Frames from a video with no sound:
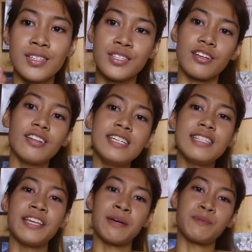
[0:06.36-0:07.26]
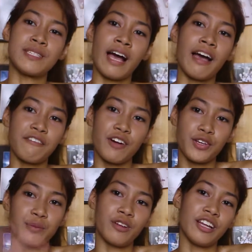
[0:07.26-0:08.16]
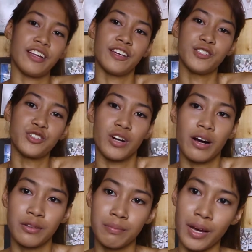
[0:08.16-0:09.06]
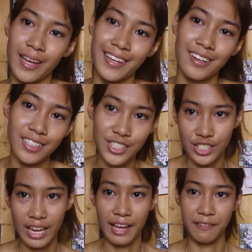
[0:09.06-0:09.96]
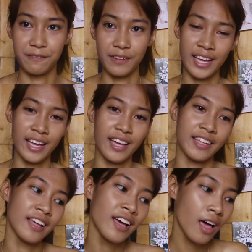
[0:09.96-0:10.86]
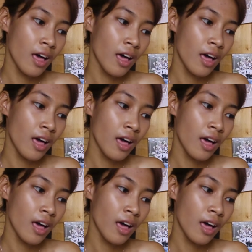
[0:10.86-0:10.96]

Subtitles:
study tips I've accumulated throughout my college life, and